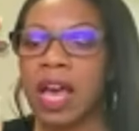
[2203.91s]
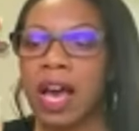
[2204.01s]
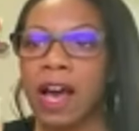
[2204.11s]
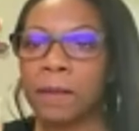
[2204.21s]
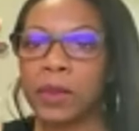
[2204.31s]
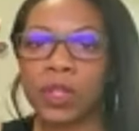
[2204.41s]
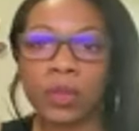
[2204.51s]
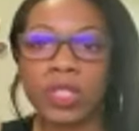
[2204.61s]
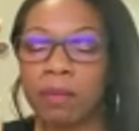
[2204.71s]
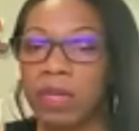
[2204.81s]
Um, you know,
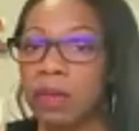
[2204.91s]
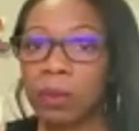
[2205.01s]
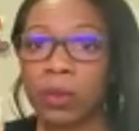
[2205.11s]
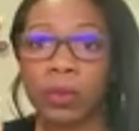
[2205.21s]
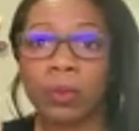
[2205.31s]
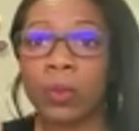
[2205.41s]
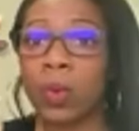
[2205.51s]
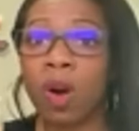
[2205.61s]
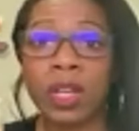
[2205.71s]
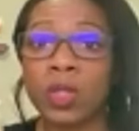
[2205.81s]
some people will, will
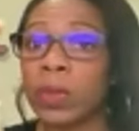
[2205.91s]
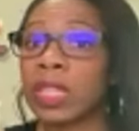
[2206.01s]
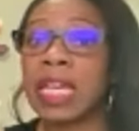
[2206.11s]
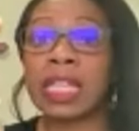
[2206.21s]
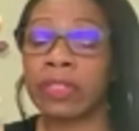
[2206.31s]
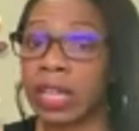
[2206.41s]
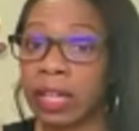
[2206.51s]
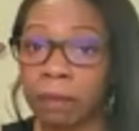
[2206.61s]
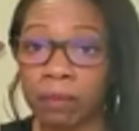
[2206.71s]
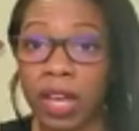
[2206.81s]
wash with anything.